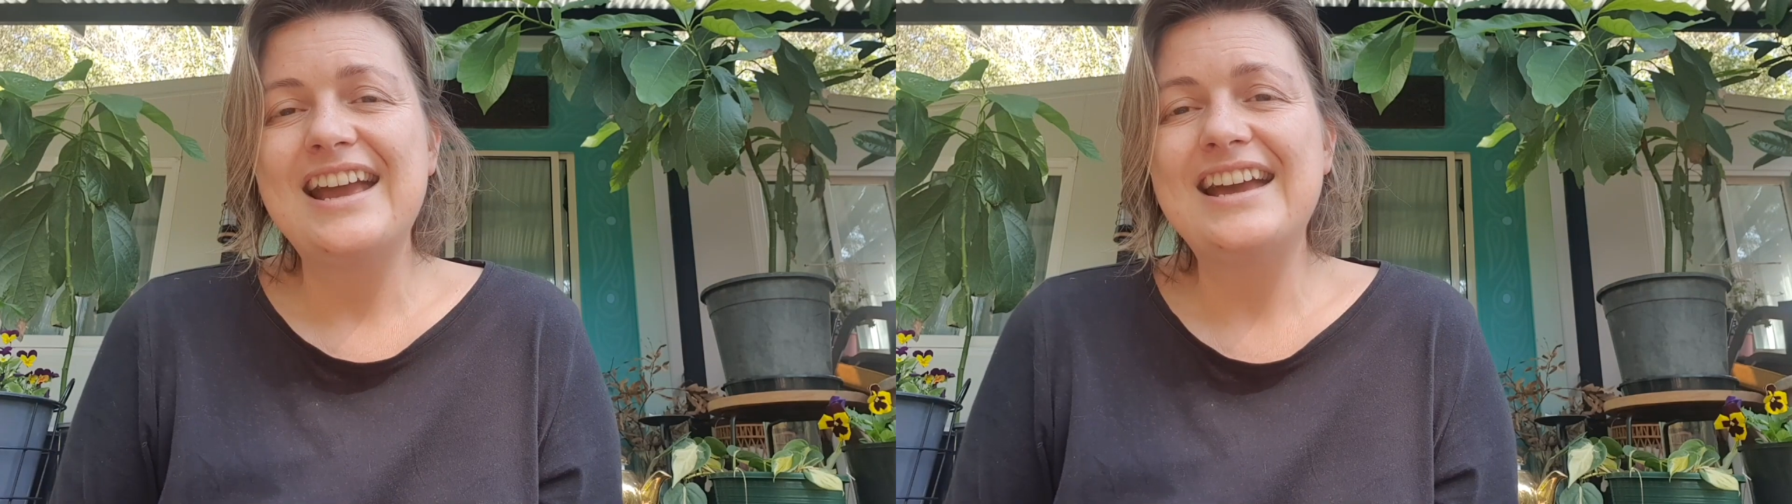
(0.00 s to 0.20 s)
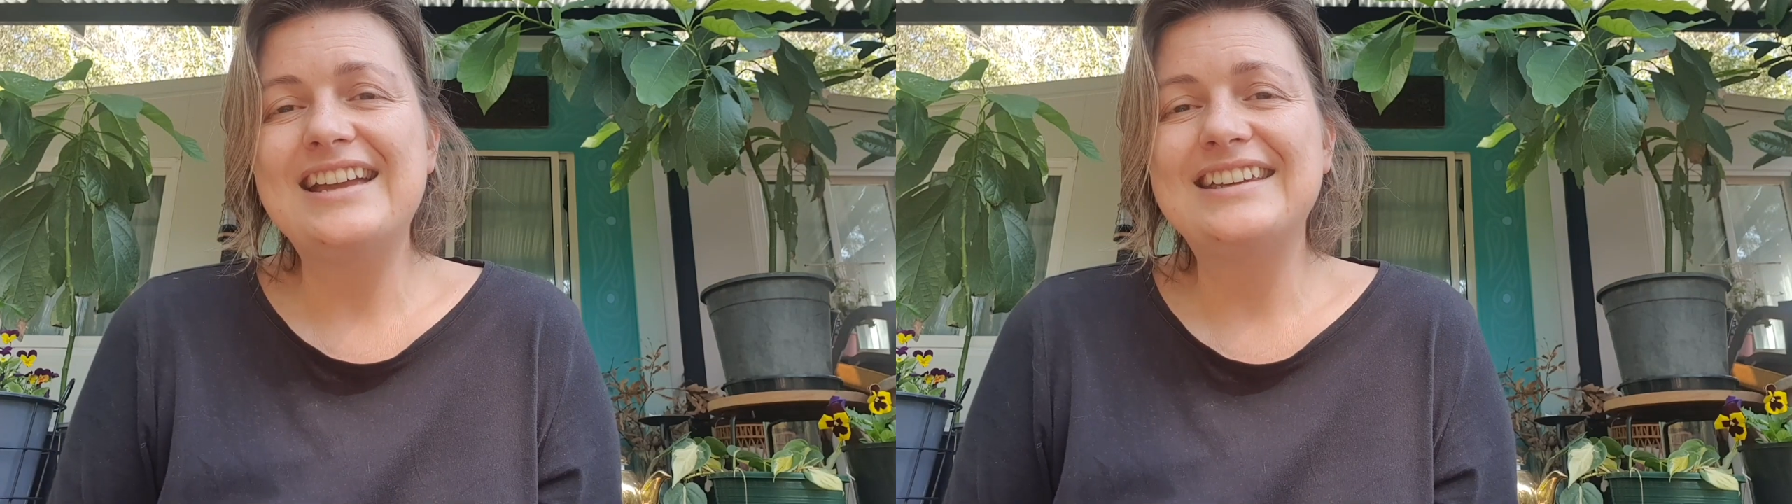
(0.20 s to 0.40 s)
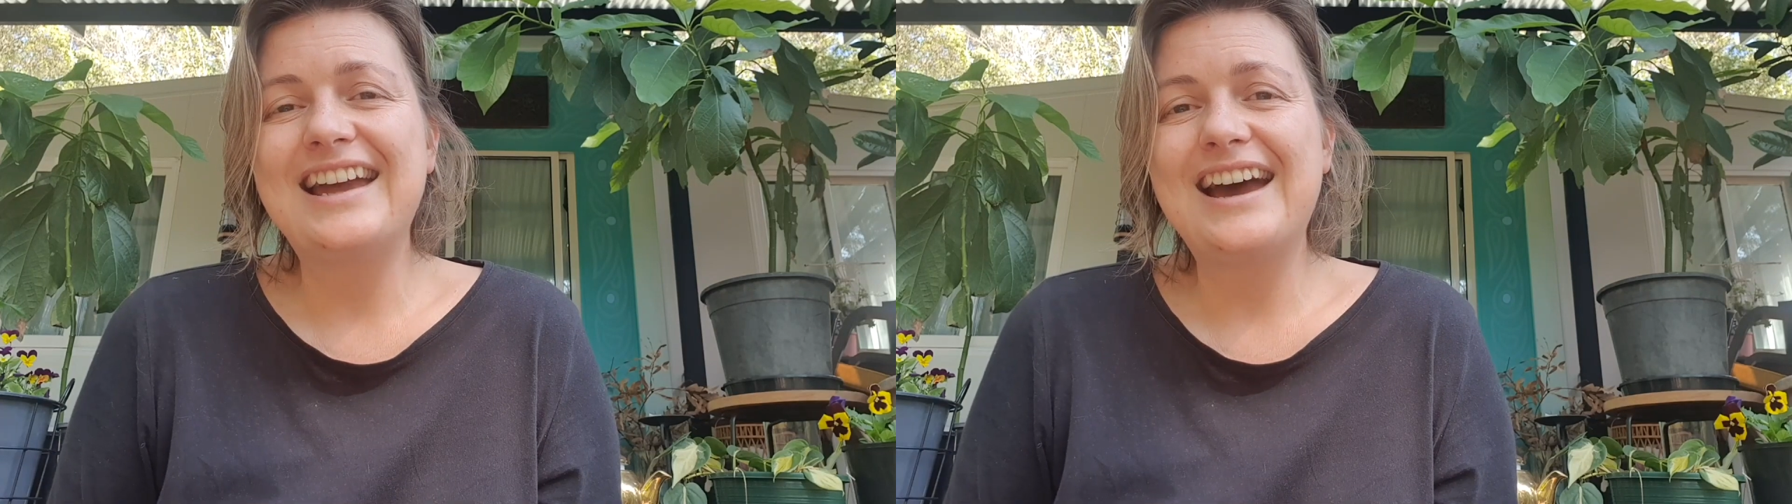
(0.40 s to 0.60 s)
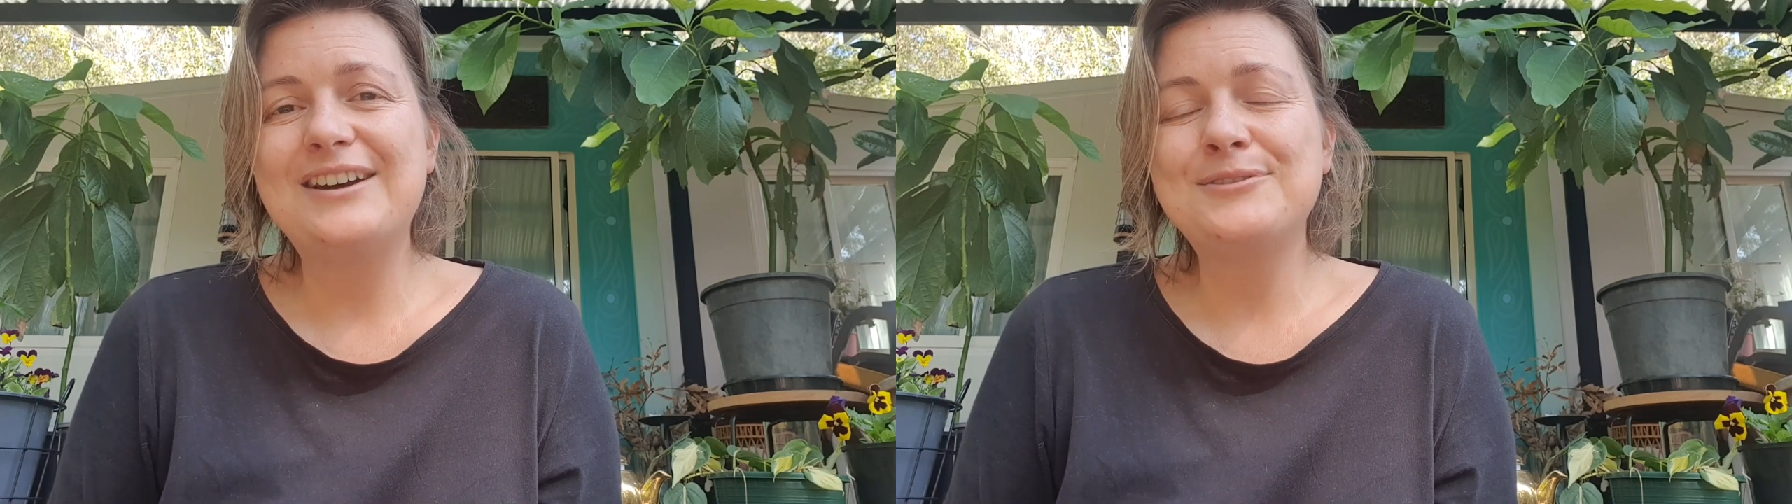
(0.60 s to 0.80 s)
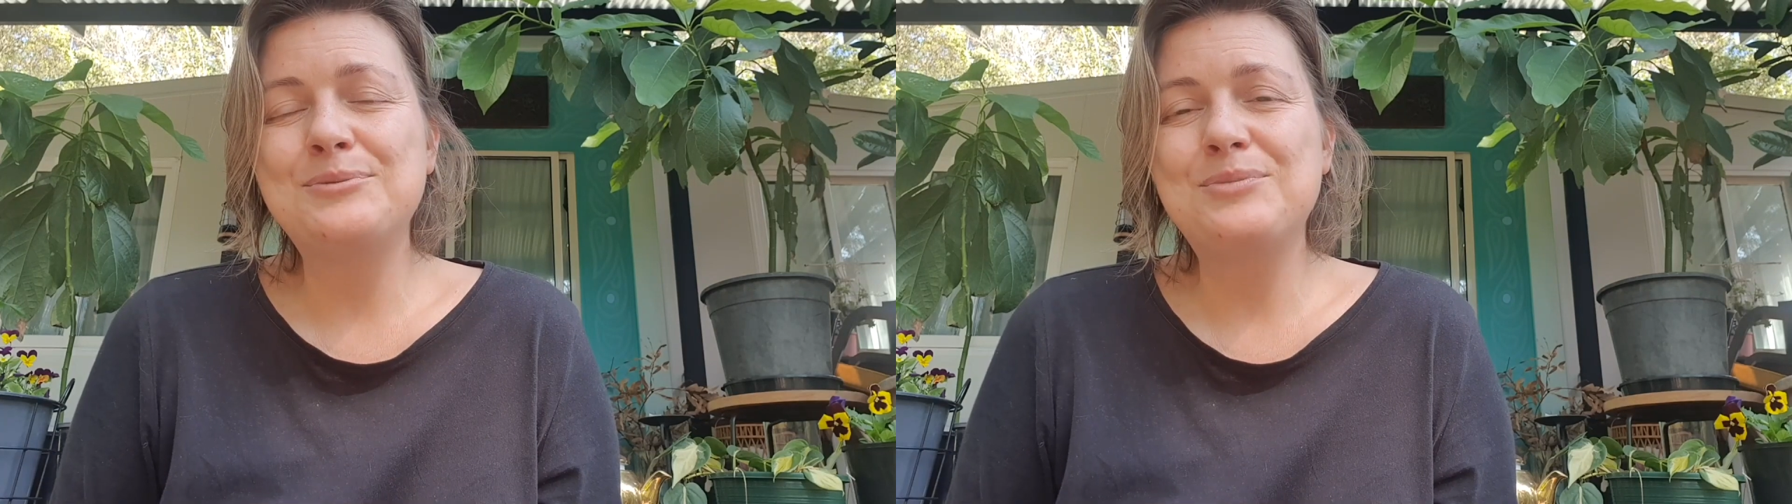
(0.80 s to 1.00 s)
and I
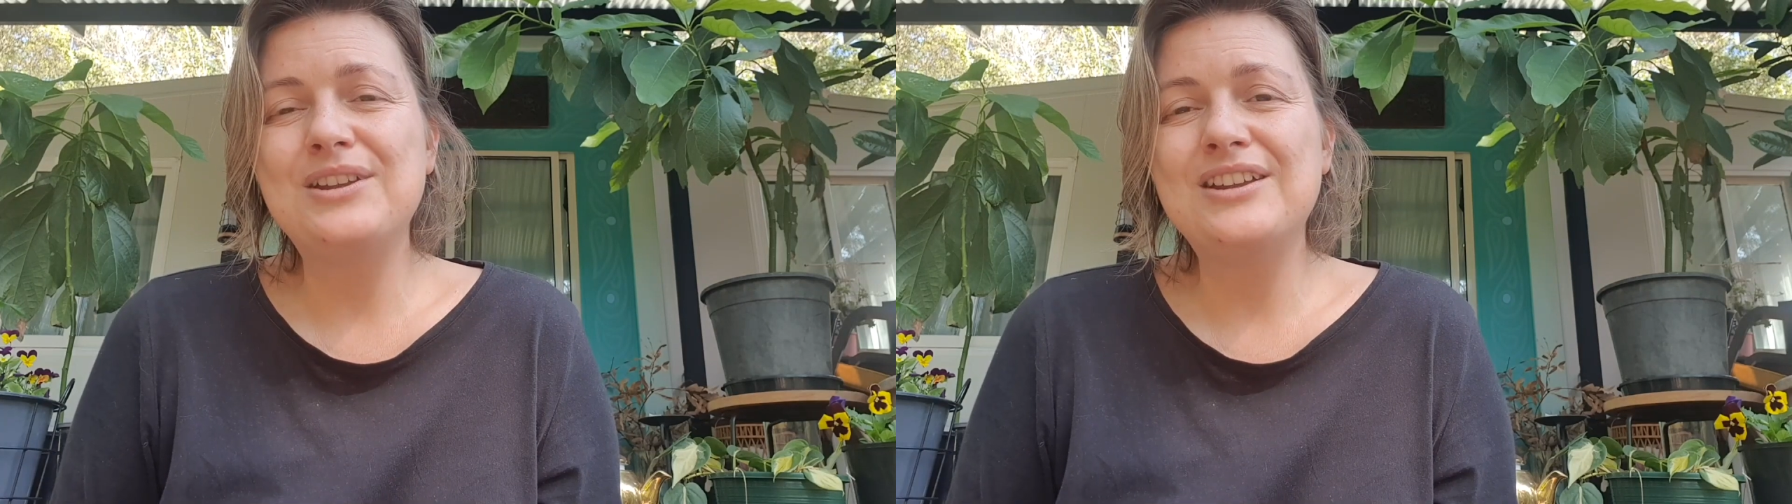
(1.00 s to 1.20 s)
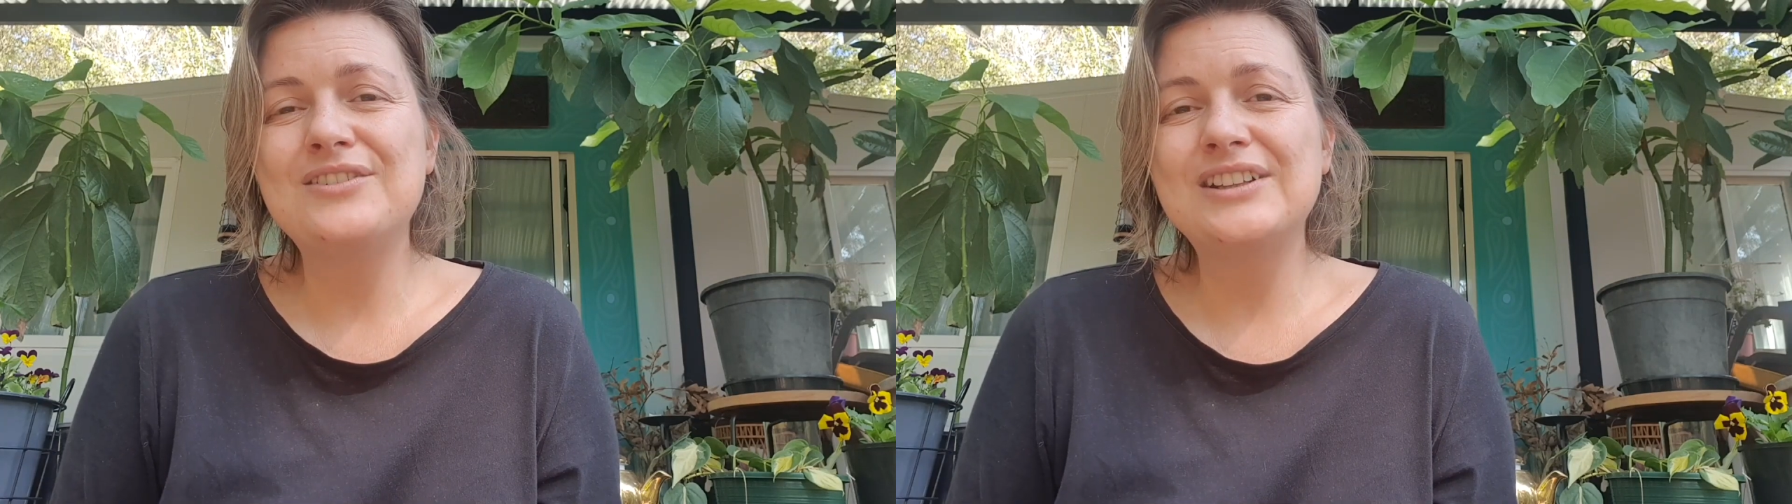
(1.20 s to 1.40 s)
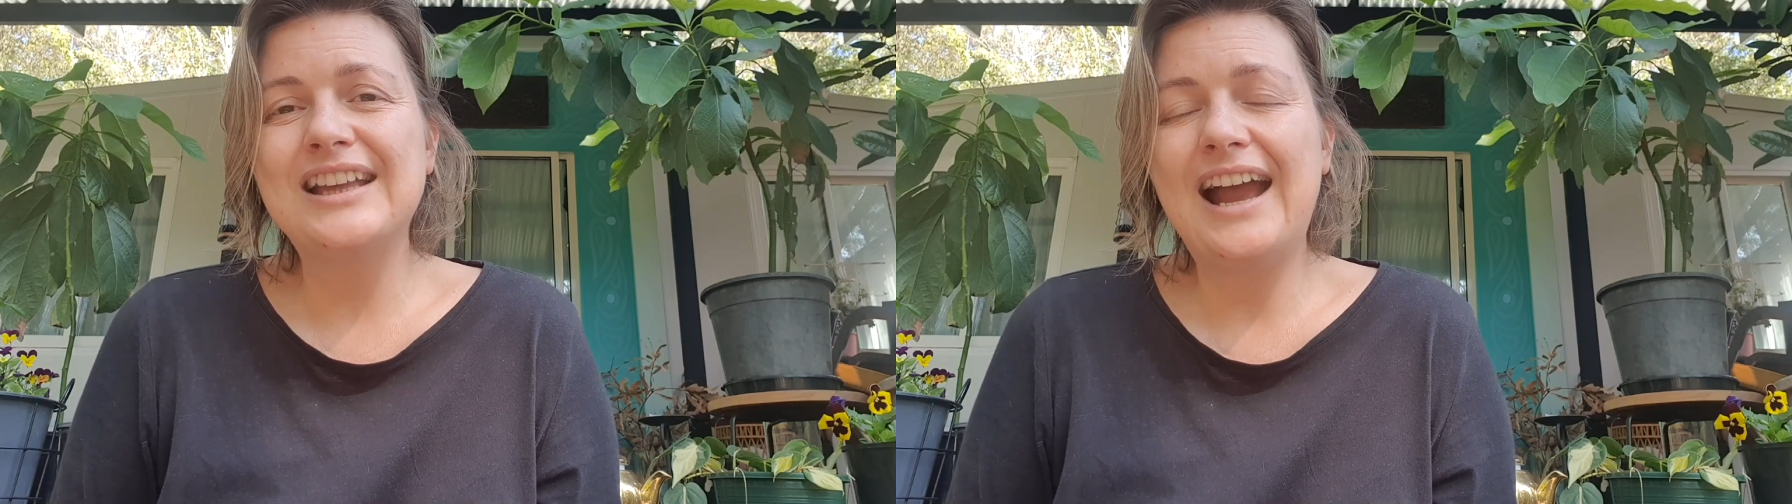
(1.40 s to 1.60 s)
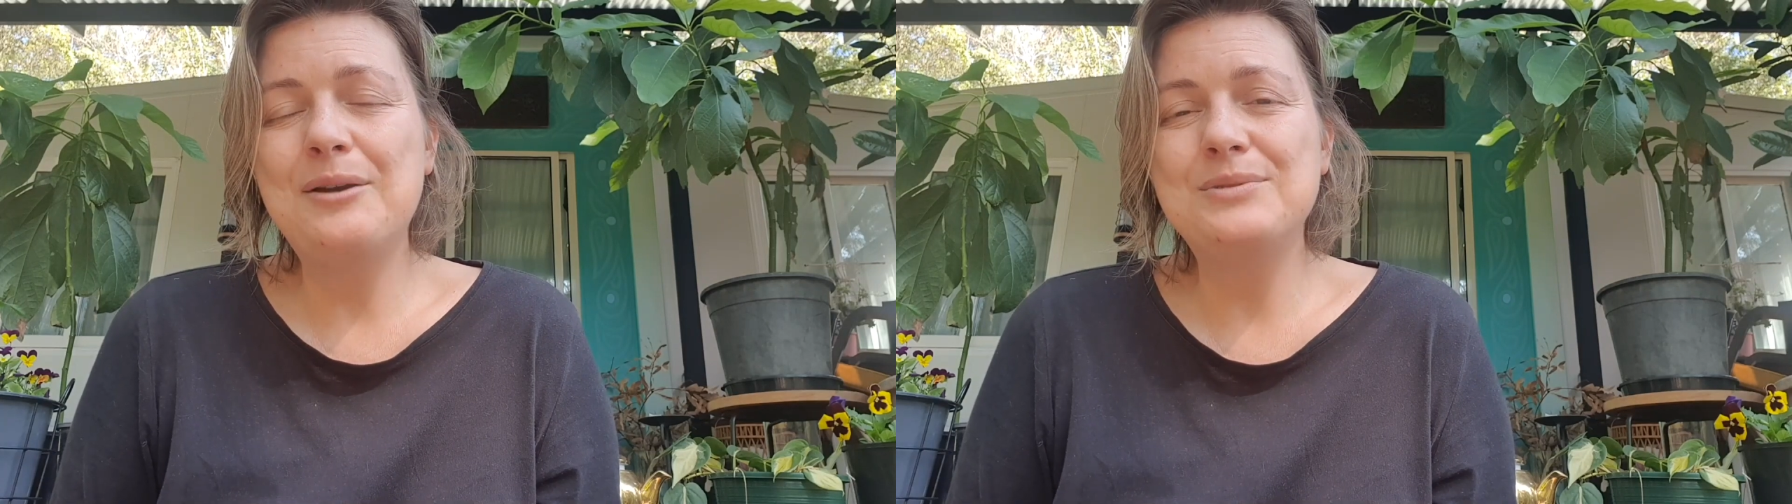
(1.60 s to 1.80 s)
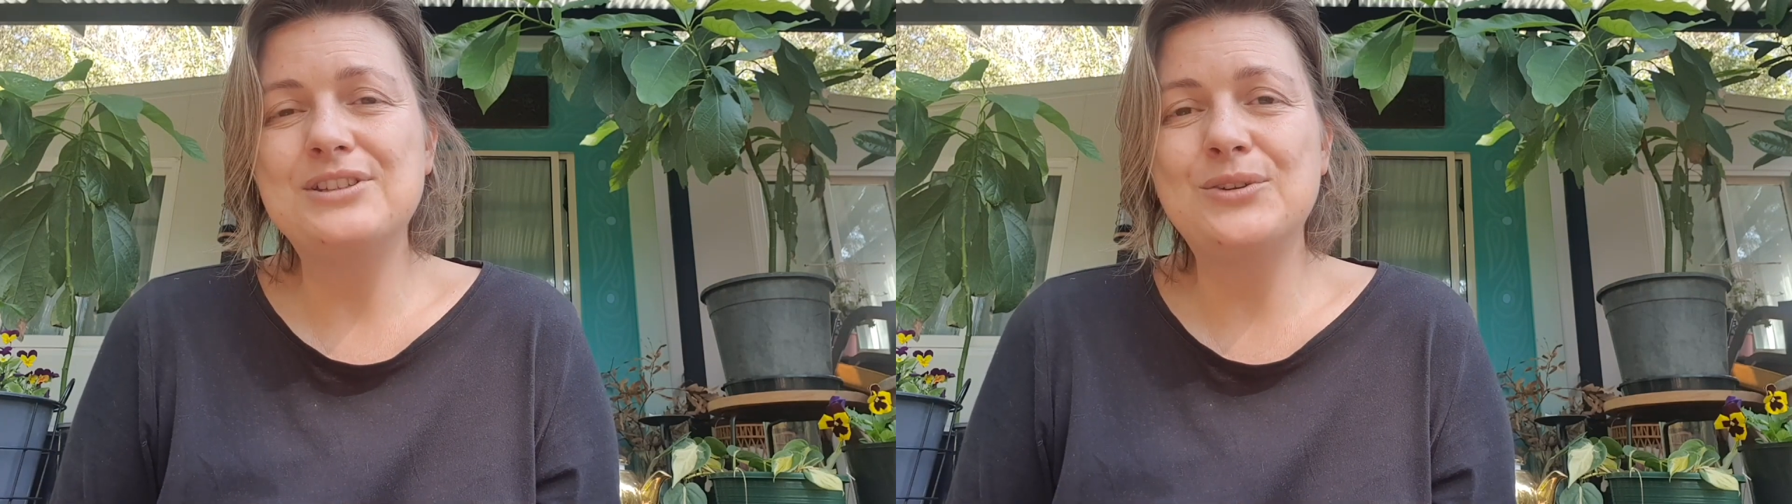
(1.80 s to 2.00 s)
would be really
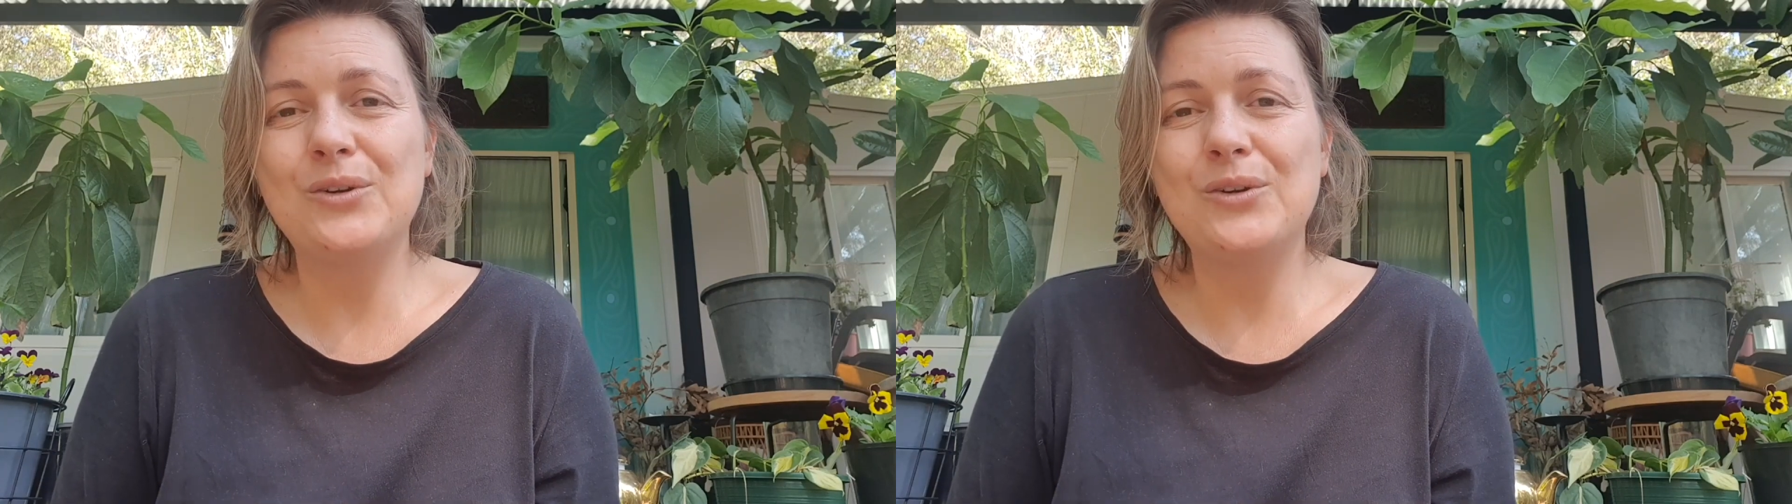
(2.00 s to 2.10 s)
happy to